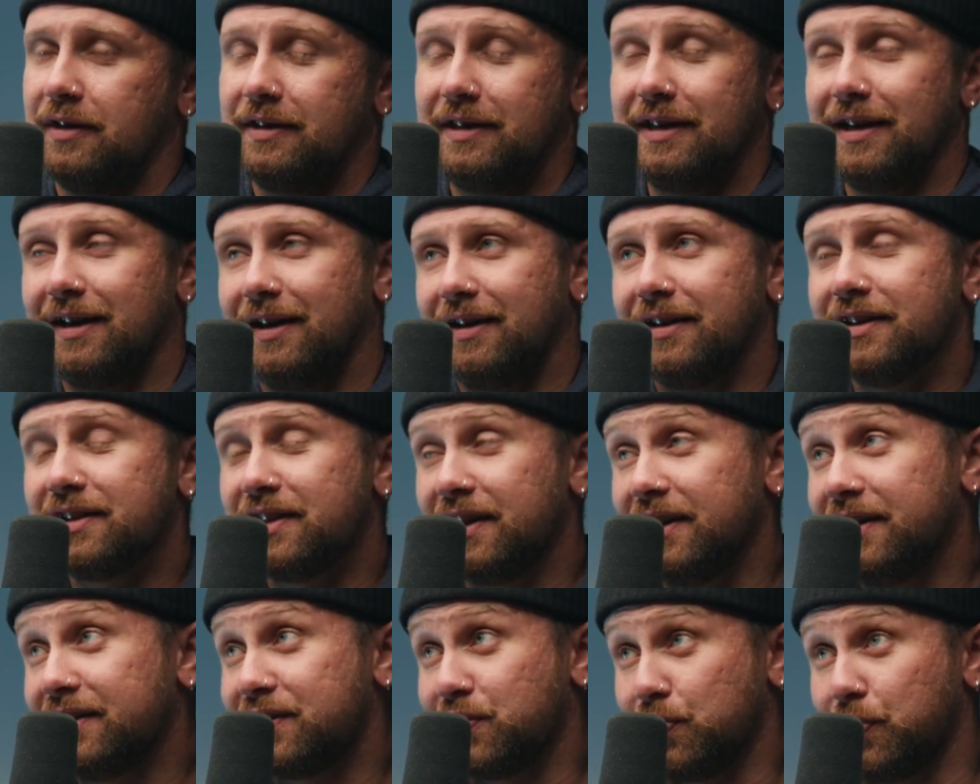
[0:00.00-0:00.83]
Yeah,
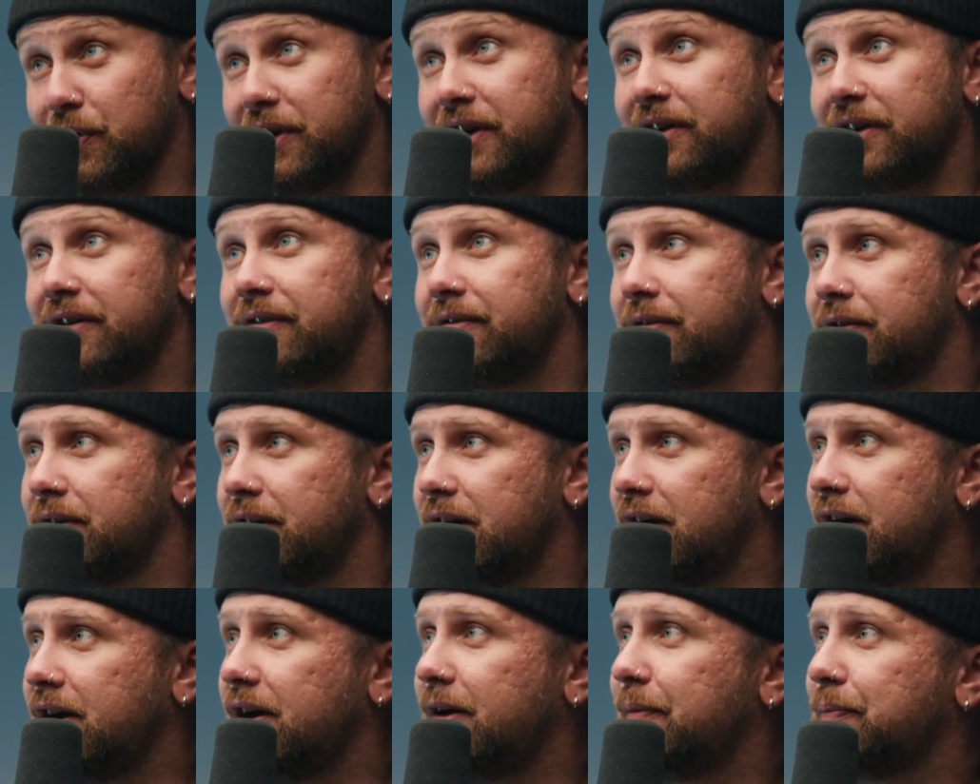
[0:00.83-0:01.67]
it, it's weird.
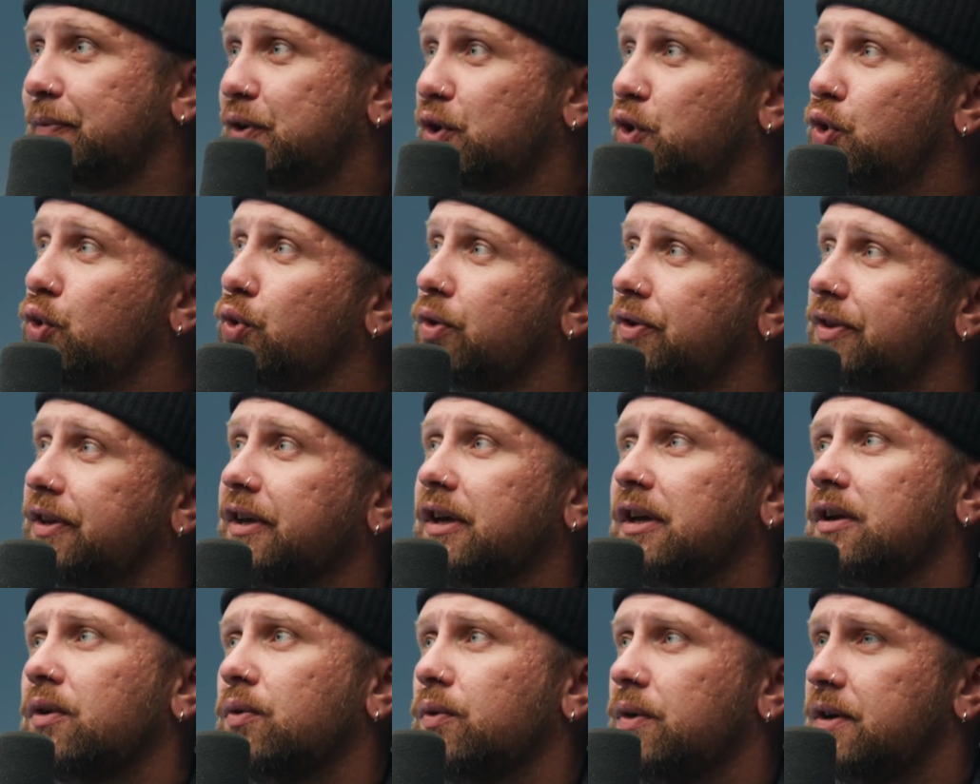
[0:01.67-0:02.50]
Um, the cool
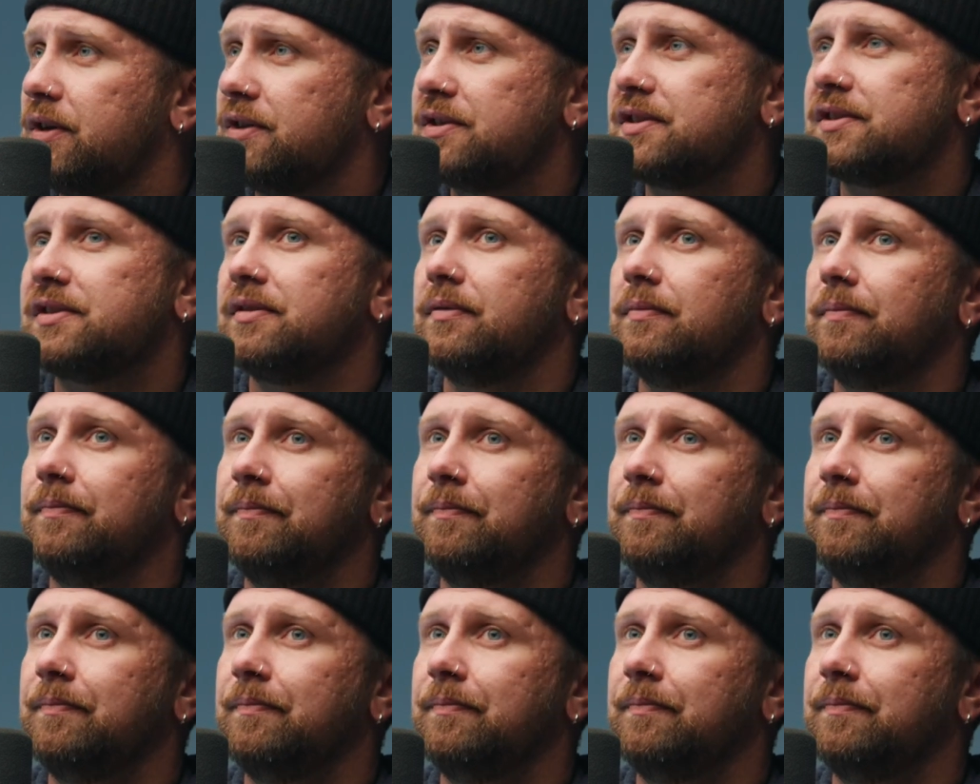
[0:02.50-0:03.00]
thing was